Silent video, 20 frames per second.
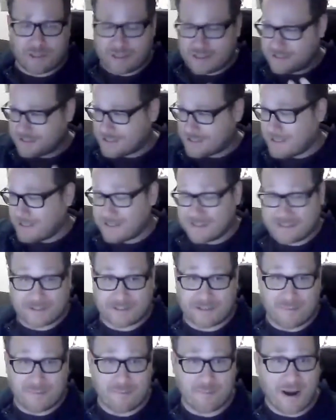and
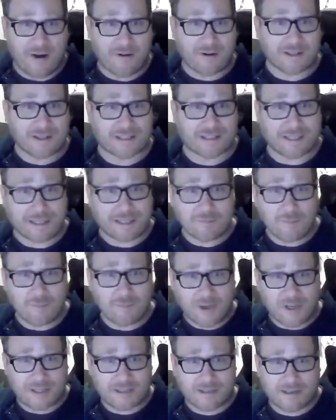it's embarrassing,
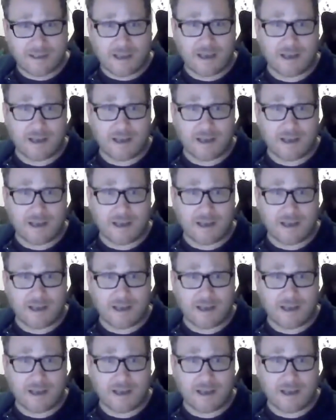but